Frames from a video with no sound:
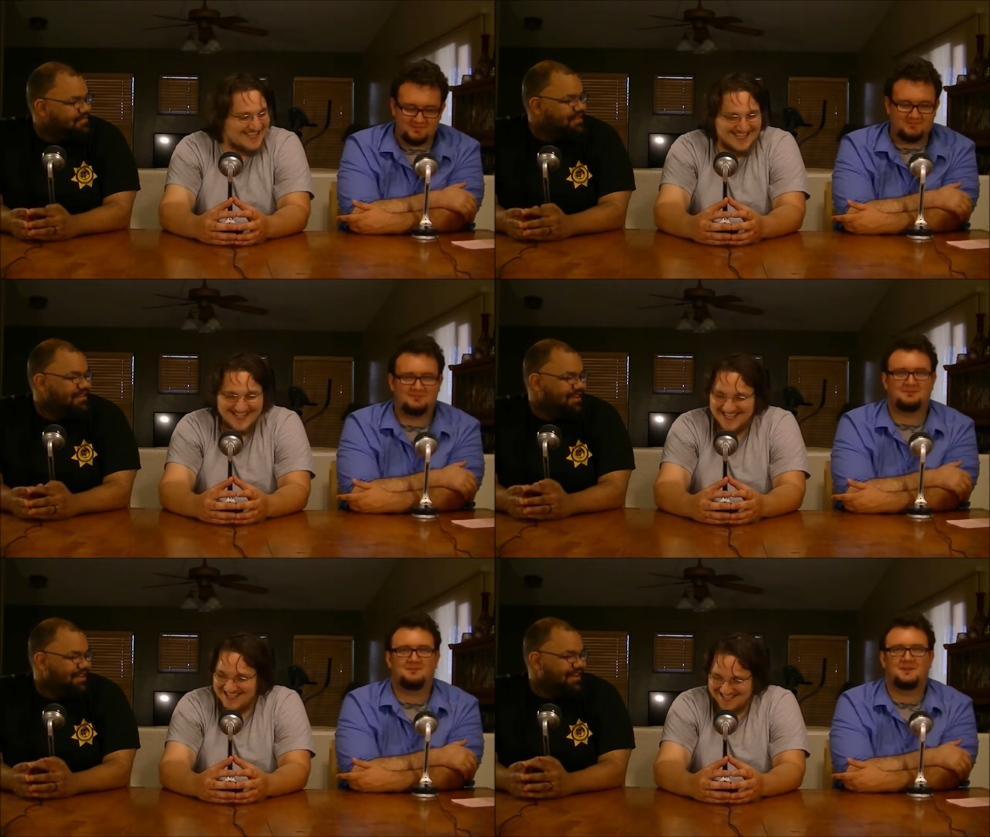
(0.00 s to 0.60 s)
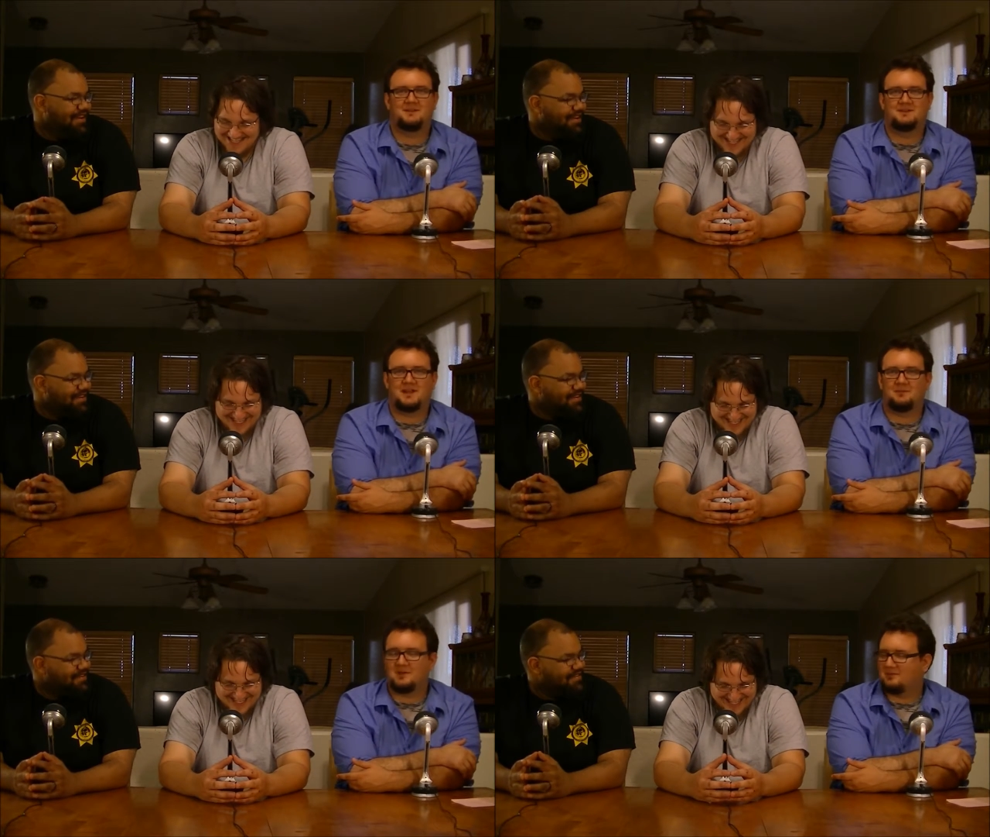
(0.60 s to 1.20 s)

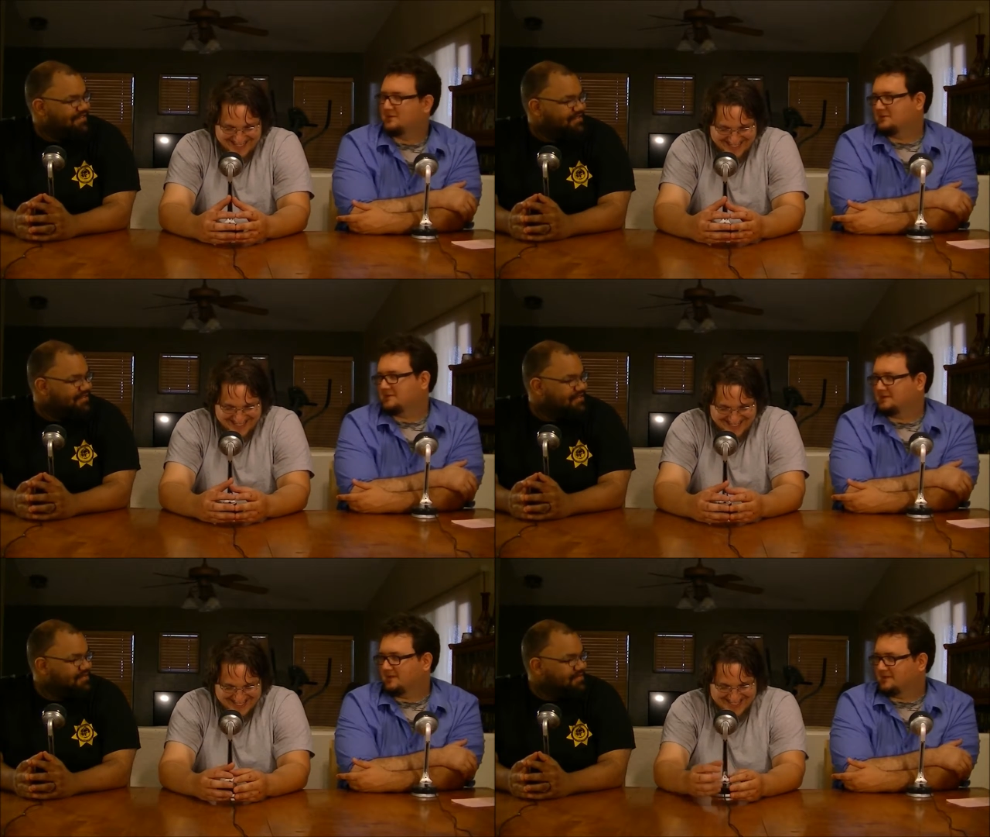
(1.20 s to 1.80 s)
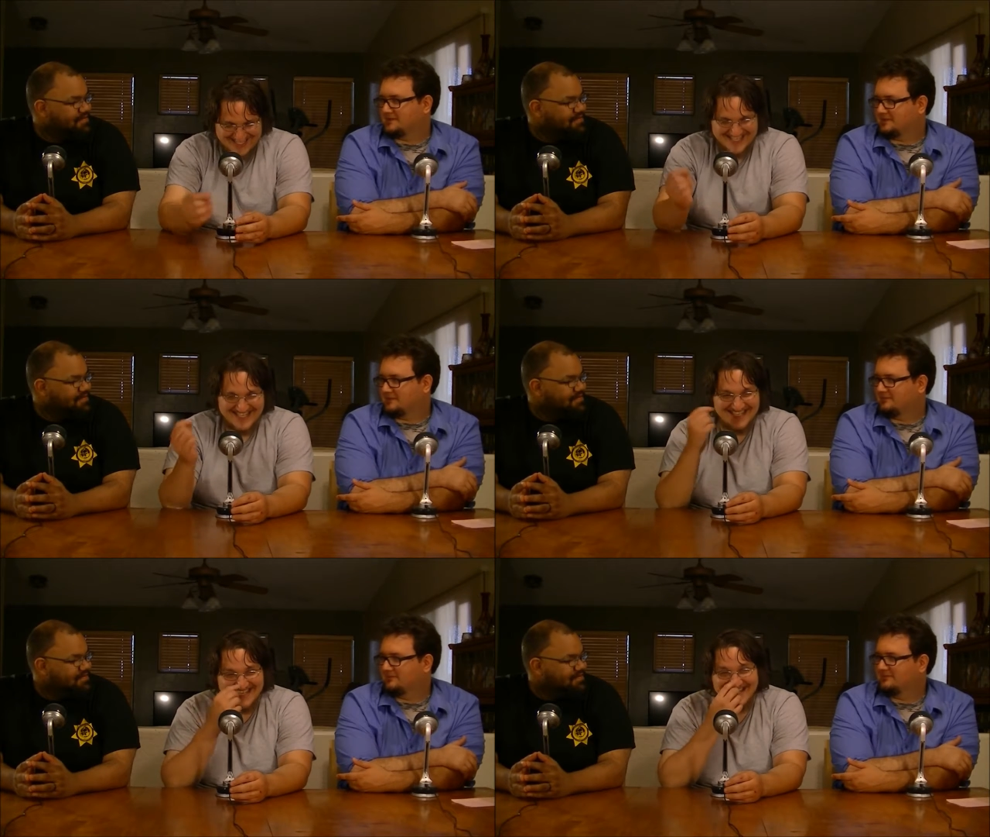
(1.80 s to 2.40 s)
Speaker 1: Damn me for dressing nicely.
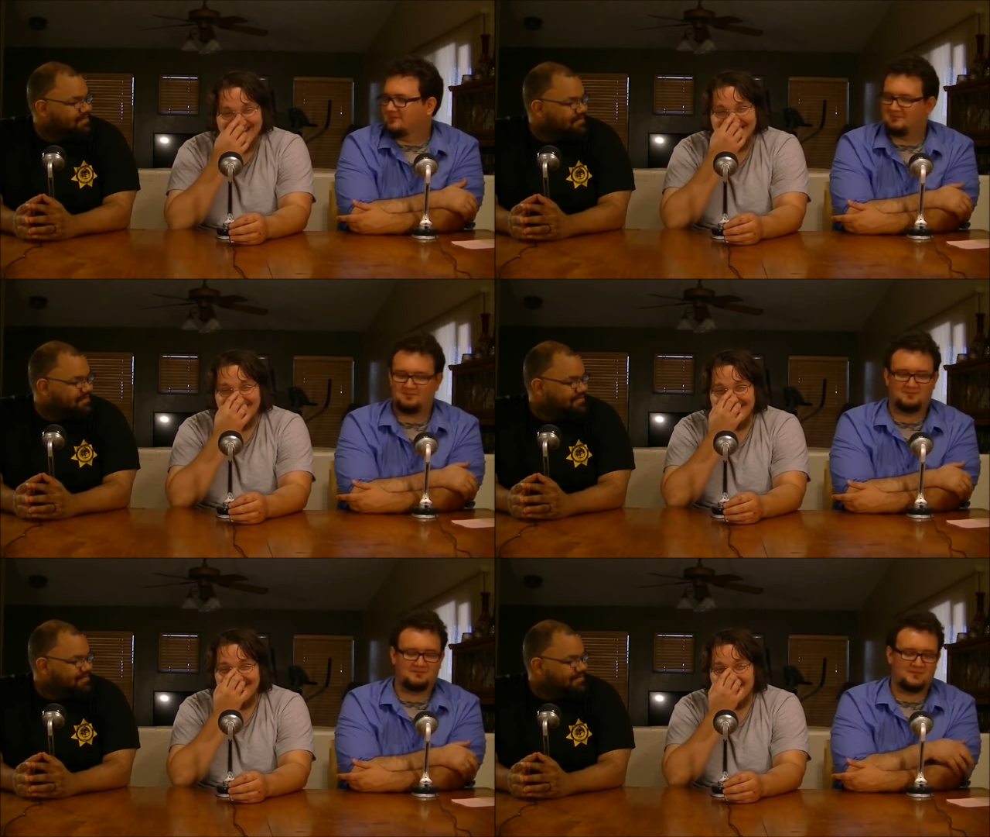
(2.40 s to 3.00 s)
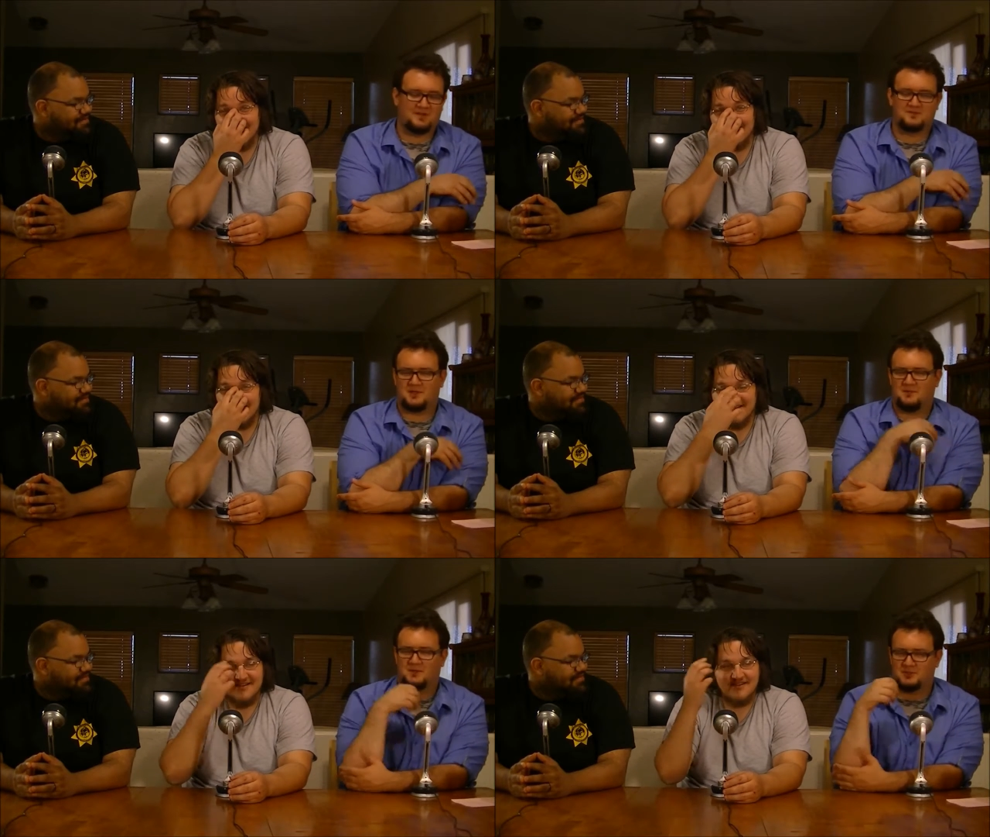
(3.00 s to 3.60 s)
And
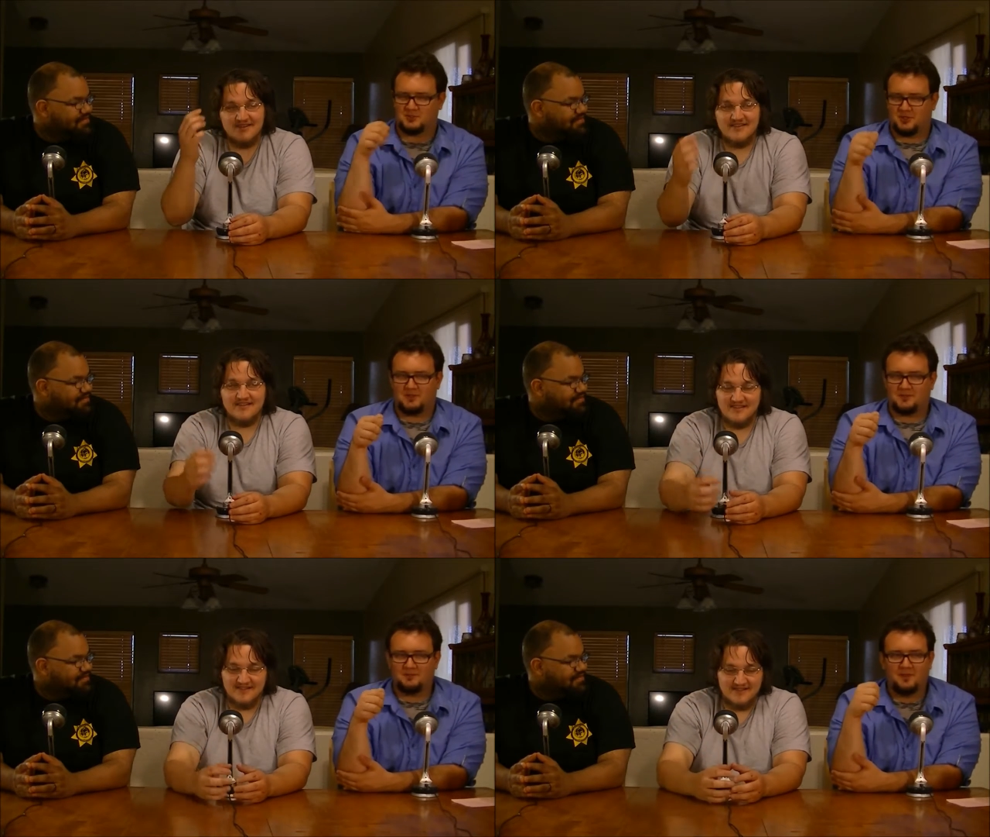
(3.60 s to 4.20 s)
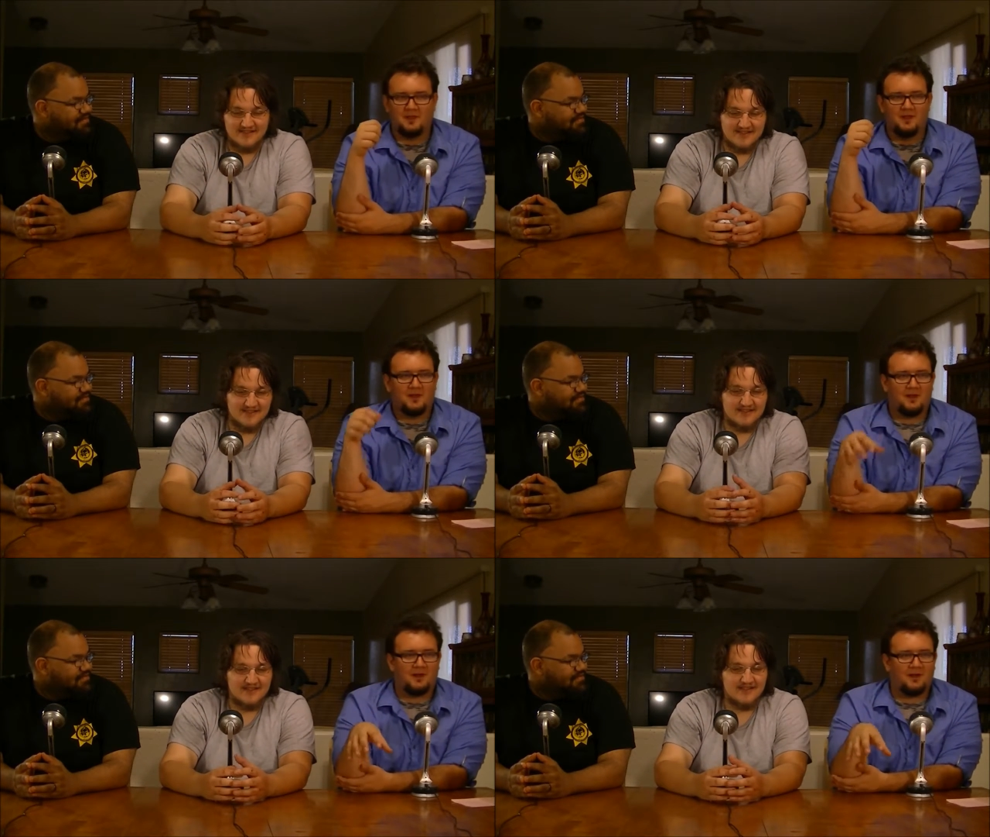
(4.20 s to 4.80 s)
giving a shit.
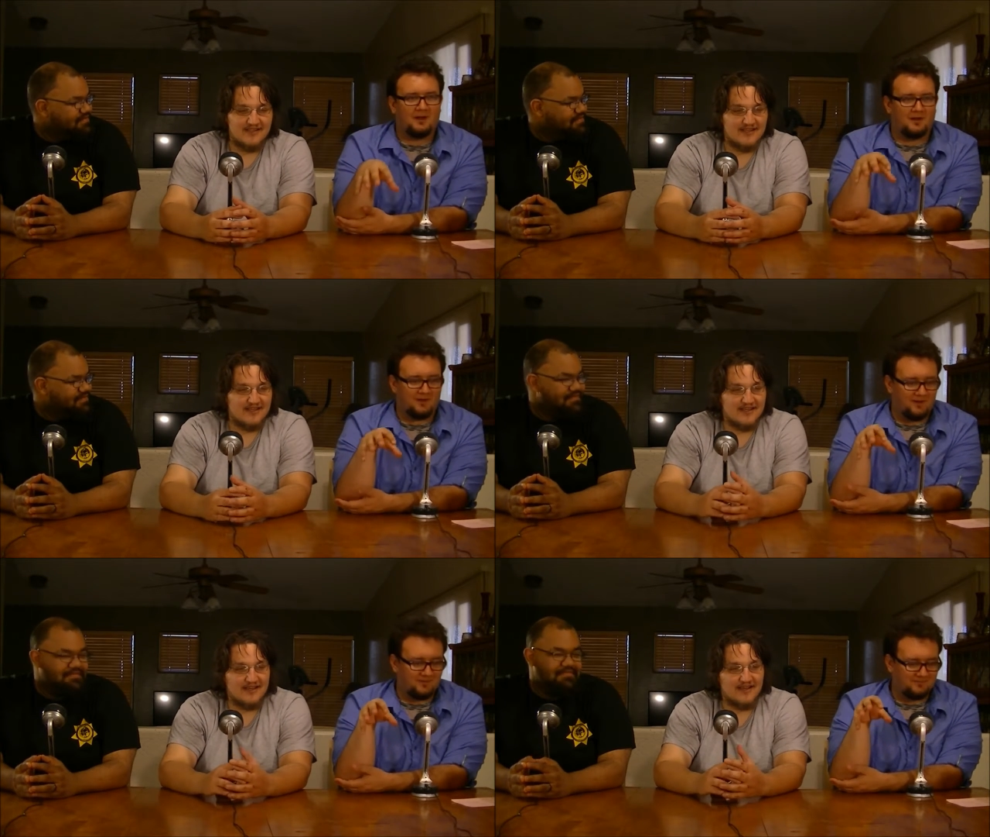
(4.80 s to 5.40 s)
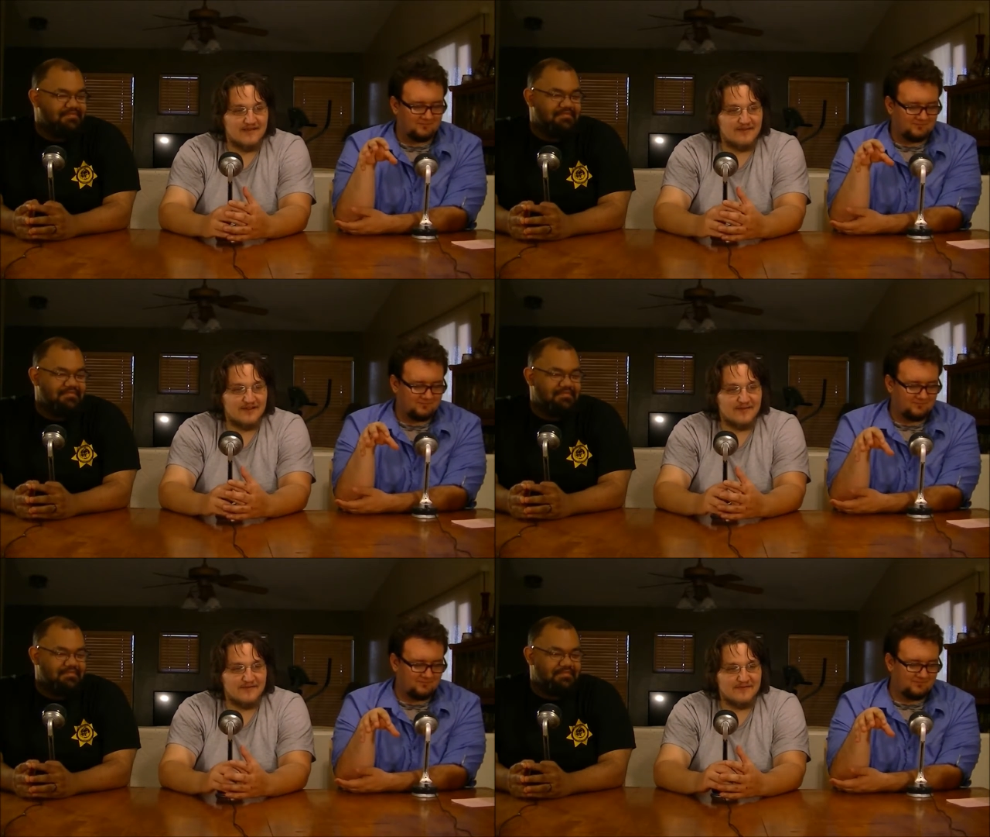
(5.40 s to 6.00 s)
Speaker 2: Fuck your
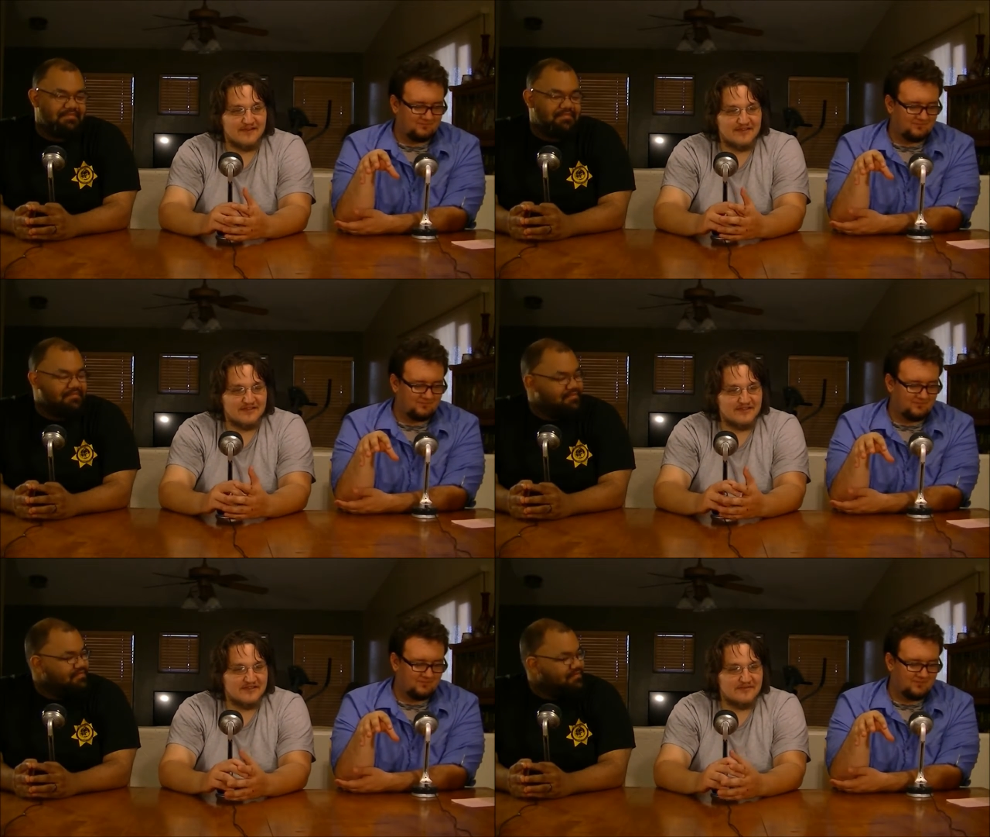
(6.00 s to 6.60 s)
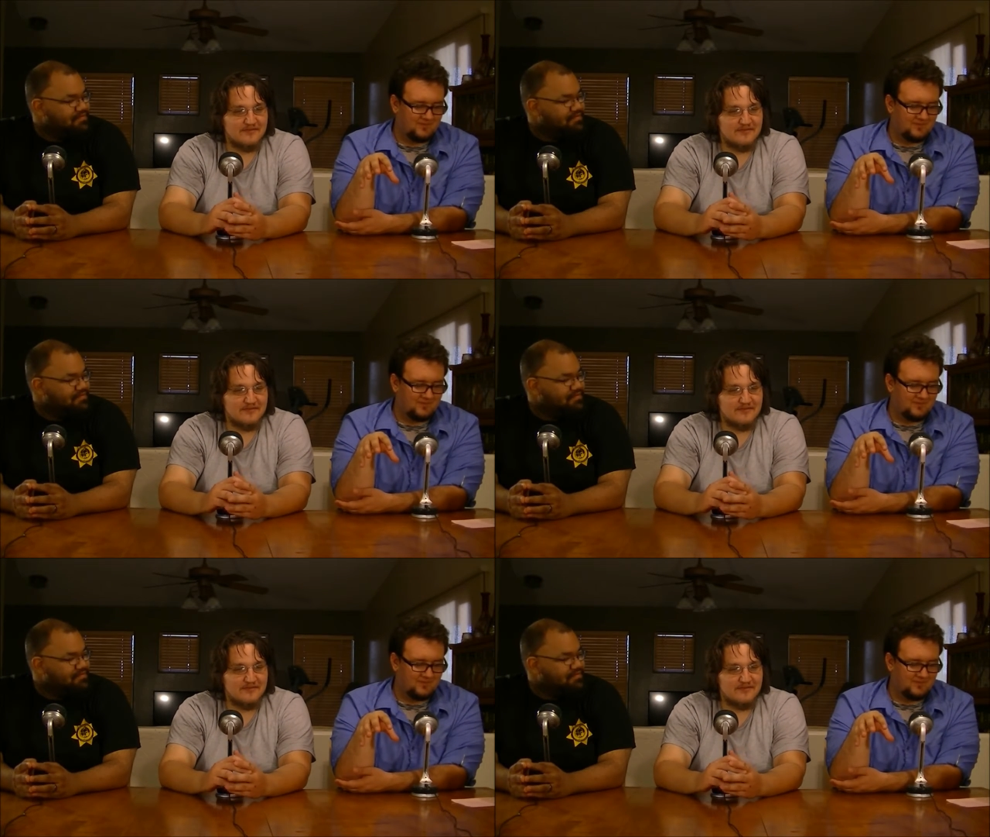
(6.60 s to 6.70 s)
professionalism.